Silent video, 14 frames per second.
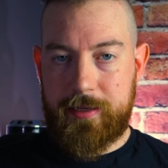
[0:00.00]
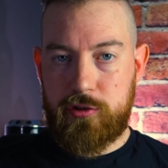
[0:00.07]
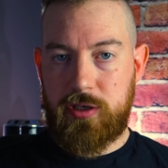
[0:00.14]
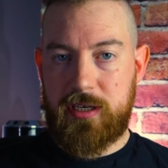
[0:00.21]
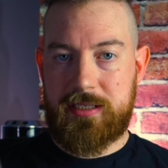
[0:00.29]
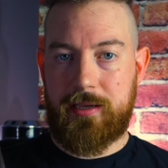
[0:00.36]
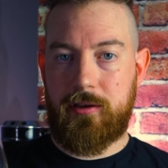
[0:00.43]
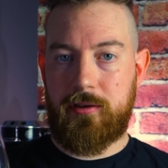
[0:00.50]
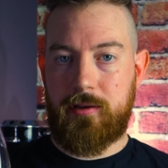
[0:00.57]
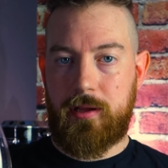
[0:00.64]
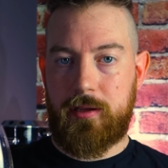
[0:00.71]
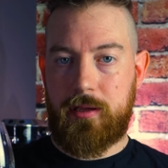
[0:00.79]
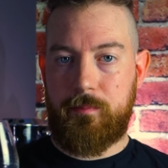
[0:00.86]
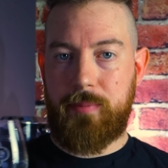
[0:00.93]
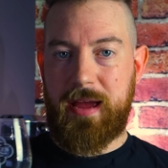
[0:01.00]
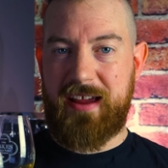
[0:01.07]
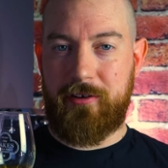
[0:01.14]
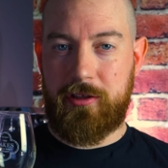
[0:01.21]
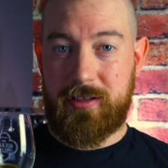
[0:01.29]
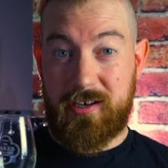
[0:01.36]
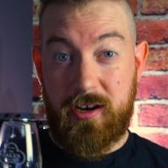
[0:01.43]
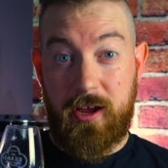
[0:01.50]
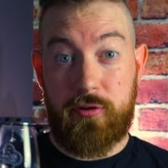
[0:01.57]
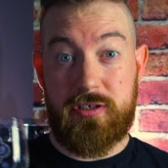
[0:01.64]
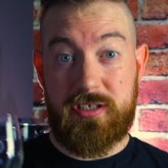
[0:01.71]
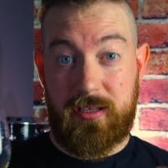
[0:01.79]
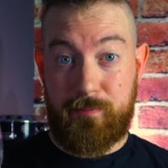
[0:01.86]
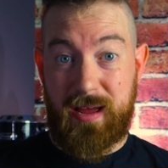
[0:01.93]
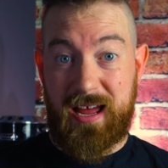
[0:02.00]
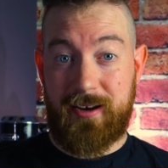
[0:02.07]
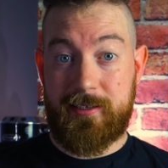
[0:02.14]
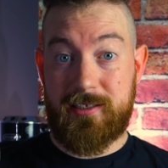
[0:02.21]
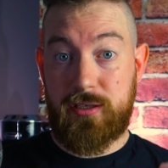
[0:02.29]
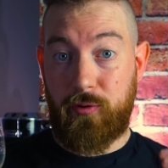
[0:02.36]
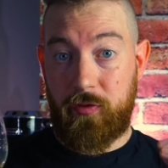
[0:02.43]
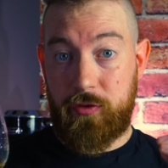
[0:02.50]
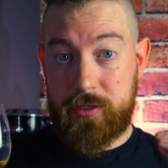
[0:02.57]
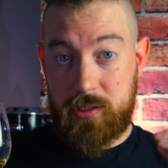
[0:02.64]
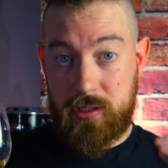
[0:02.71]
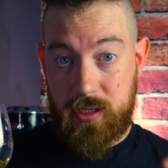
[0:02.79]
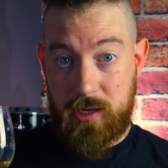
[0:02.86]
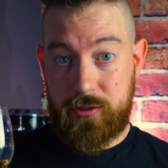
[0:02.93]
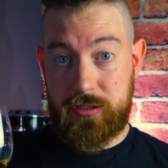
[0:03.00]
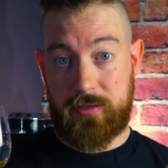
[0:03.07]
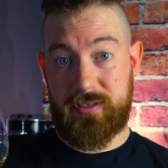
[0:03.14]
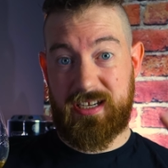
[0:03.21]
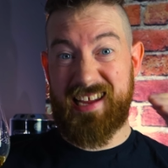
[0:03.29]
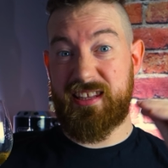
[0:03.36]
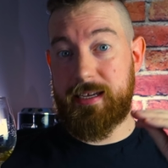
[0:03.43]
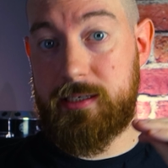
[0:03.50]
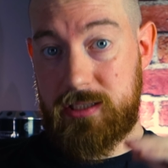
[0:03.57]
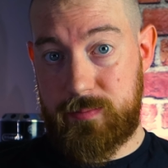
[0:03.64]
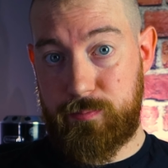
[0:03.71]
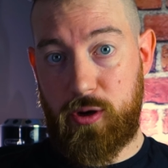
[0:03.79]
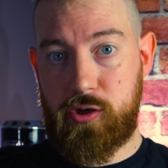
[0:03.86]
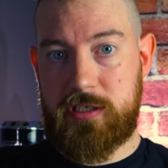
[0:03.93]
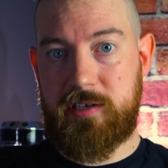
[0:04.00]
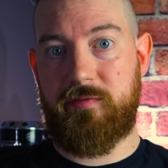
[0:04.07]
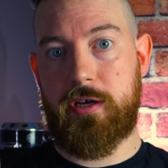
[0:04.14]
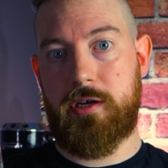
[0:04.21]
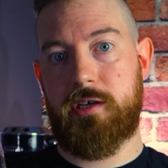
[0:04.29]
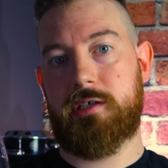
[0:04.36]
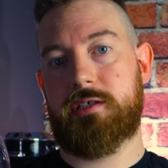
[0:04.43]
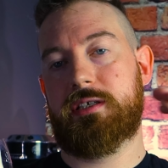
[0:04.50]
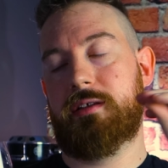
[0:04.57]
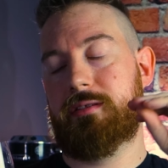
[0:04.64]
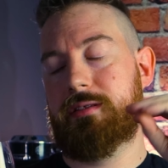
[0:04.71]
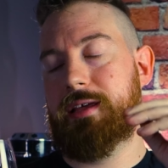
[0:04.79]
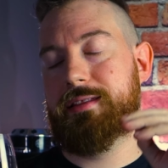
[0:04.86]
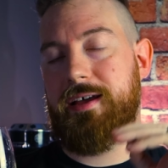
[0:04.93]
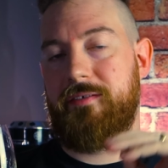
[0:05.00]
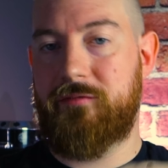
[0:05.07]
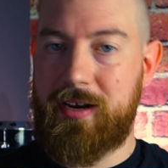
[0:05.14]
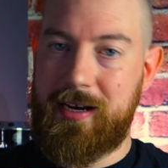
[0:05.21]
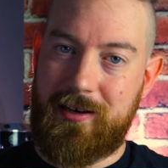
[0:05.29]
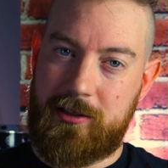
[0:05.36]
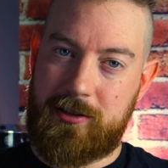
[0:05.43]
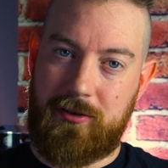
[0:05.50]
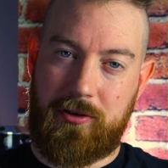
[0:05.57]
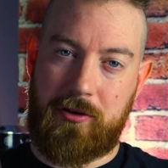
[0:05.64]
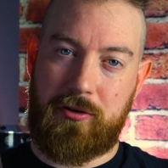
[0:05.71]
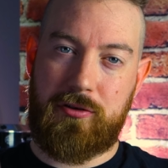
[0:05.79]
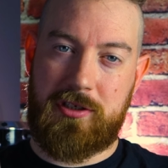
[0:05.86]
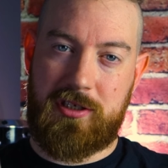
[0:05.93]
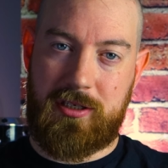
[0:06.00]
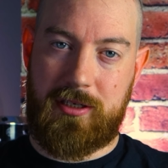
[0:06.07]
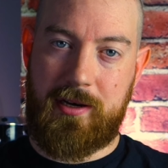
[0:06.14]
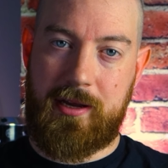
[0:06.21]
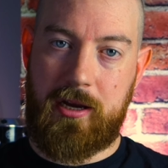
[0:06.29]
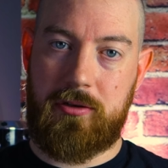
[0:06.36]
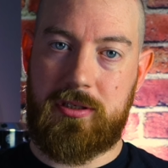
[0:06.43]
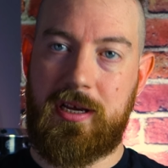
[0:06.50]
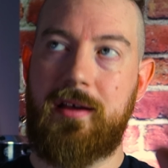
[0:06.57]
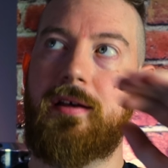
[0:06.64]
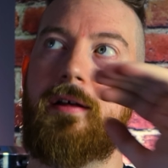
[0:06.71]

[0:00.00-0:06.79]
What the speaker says: interesting comparing the nose to the palate. So on the nose I was getting that spice first, then that vanilla sort of custard note,